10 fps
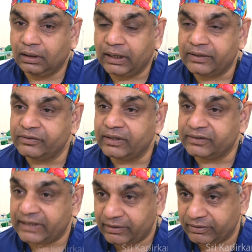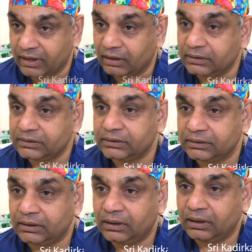It is the state of the art,
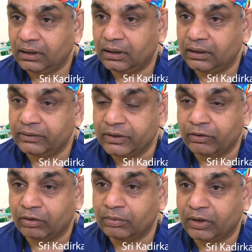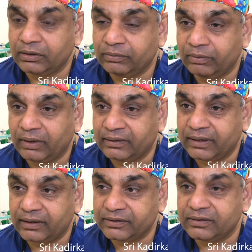uh, the new robot, and
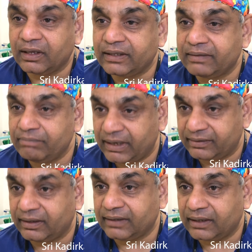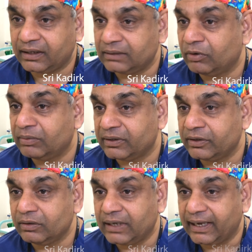there is nothing better than that at the moment in
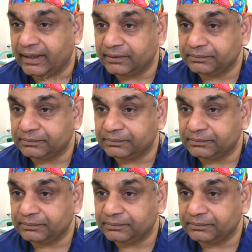the U K.